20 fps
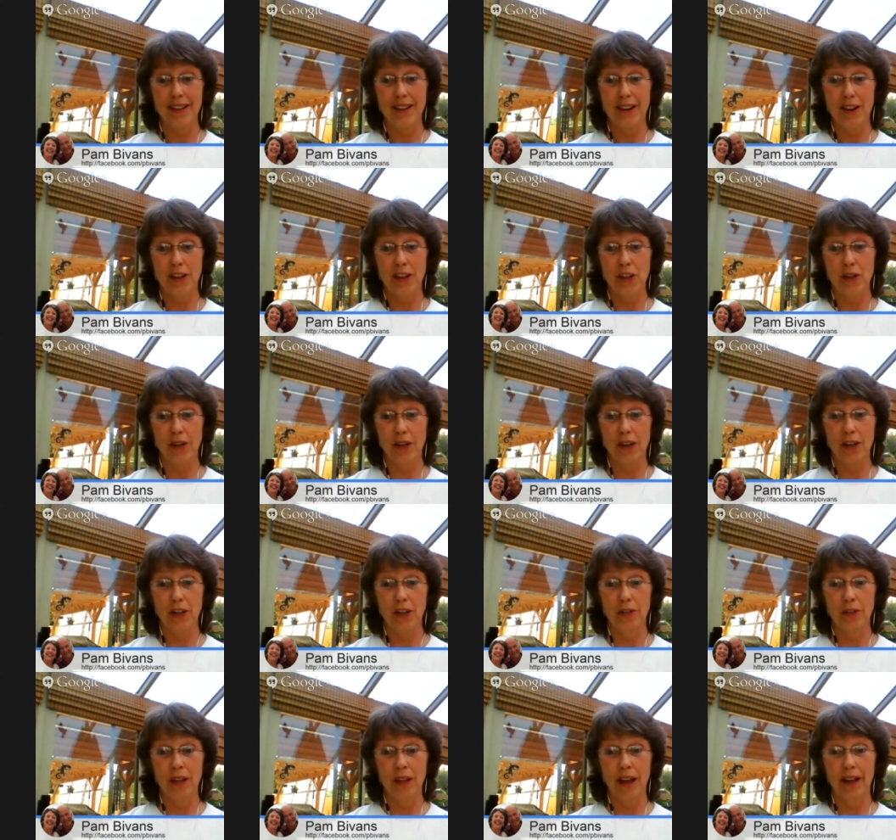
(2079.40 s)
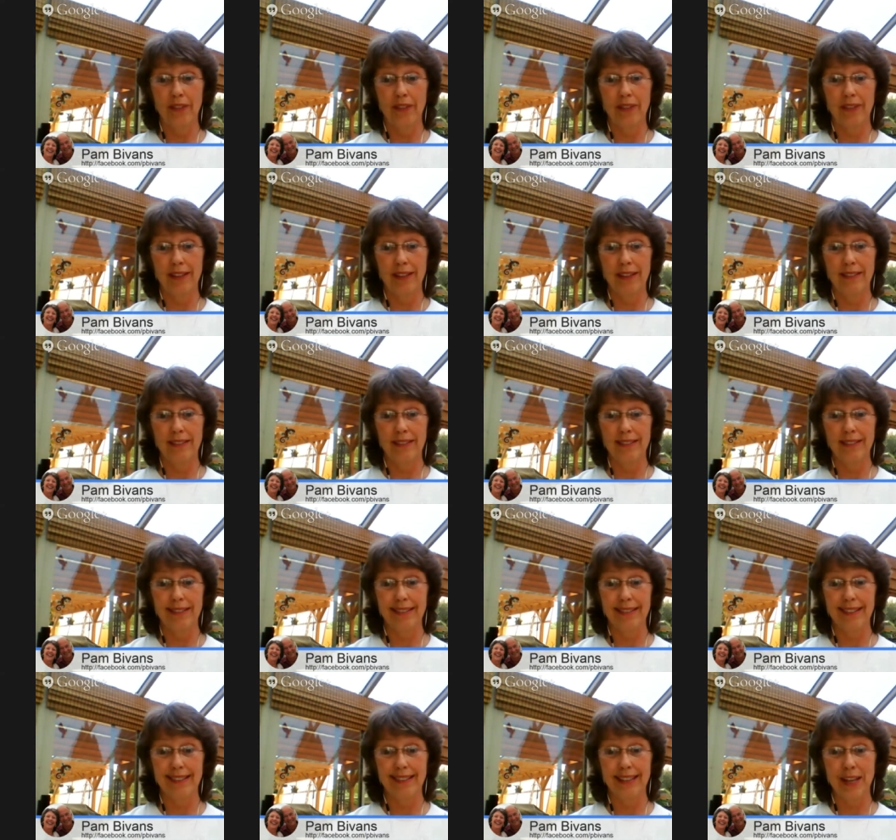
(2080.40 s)
Are you are you live again,
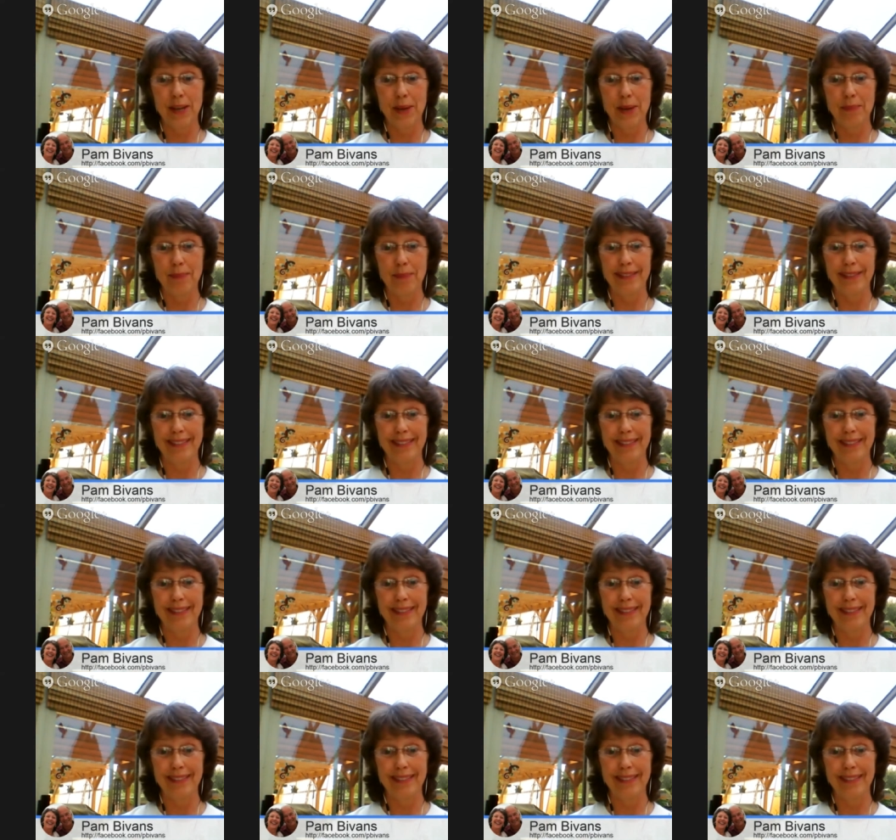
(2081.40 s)
Kim?